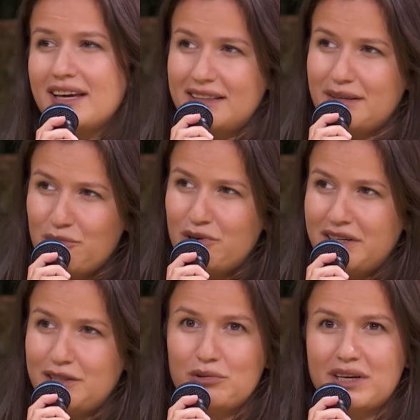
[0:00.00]
in the
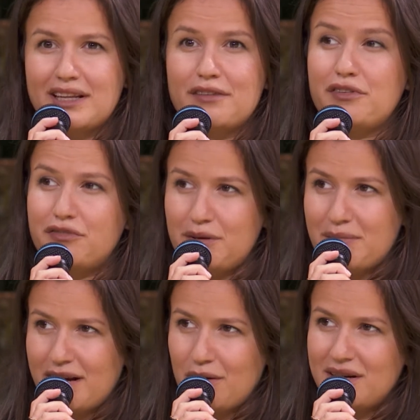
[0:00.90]
morning you can have 50
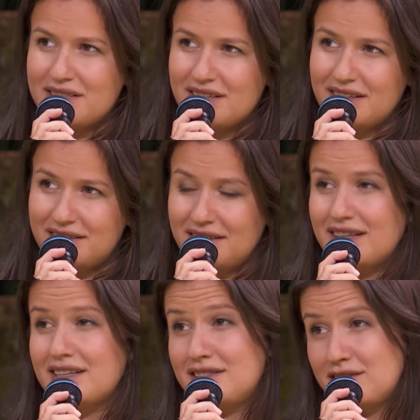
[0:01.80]
megawatts and in the
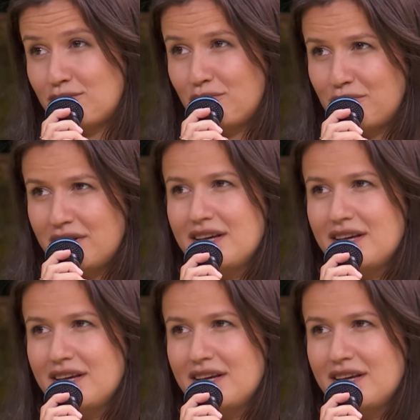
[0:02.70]
night zero.